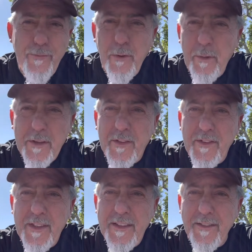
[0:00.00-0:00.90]
rest
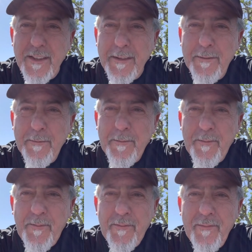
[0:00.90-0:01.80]
is easy.
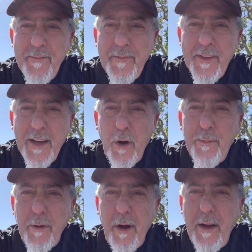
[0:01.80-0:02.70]
I
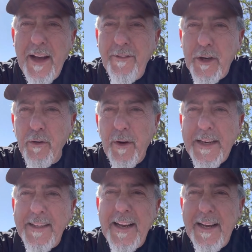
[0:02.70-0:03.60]
hope you're all having a
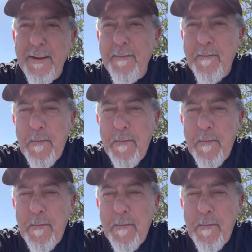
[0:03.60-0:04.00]
great day.